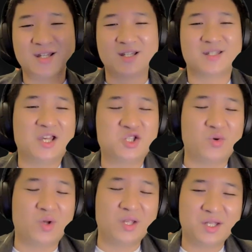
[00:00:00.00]
thanks to
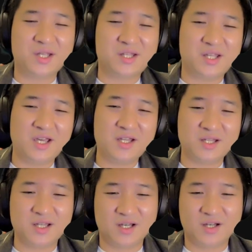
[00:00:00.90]

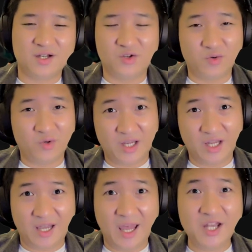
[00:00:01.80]
SS68, you will
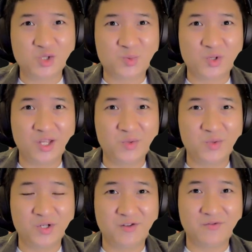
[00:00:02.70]
get enterprise
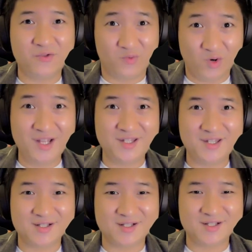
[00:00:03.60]
version for 1
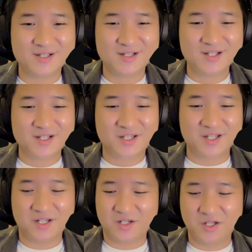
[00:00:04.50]
year.
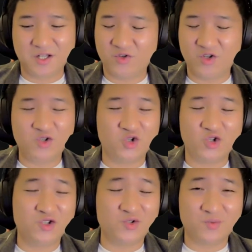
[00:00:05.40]
Okay, if you want to
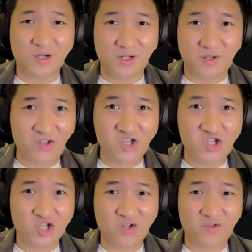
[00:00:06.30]
learn about the
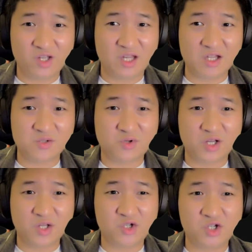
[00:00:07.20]
features of these
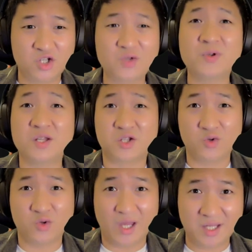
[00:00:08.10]
enterprise versions, please go
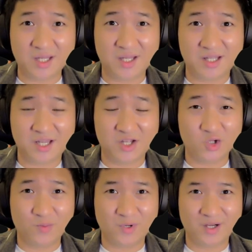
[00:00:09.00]
to
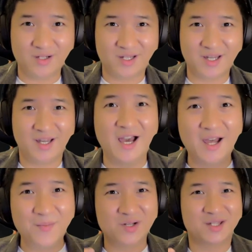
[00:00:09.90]
ss68.my. Okay, I
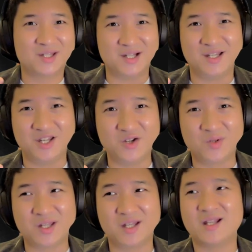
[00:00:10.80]
personally
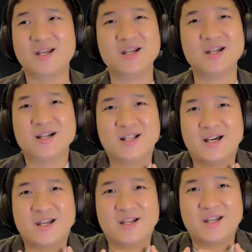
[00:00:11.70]
use it
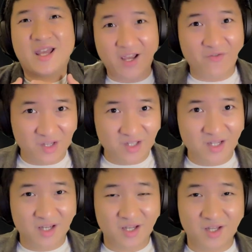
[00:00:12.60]
like every
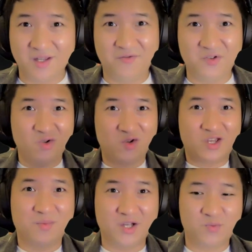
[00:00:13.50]
day. If you look
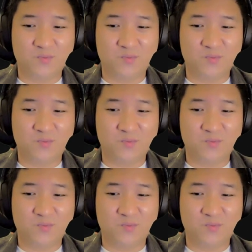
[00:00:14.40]
at my